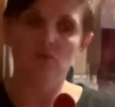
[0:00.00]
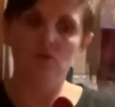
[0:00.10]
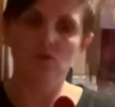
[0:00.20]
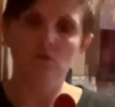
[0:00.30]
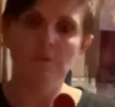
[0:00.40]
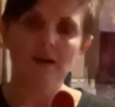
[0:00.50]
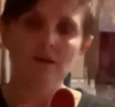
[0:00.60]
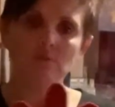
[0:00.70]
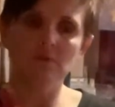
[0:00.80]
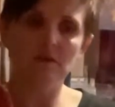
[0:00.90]

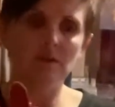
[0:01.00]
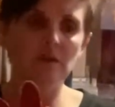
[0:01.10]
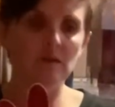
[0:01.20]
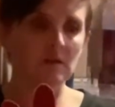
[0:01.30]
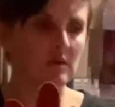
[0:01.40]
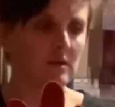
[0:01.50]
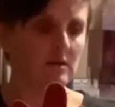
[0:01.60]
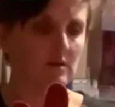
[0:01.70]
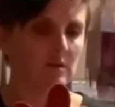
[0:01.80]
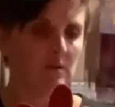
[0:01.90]
£2, I think.
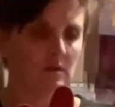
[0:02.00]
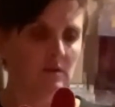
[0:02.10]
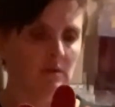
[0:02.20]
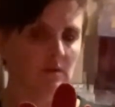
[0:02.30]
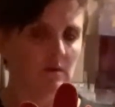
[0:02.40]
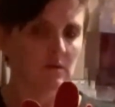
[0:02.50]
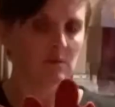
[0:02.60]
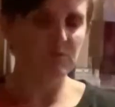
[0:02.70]
I'm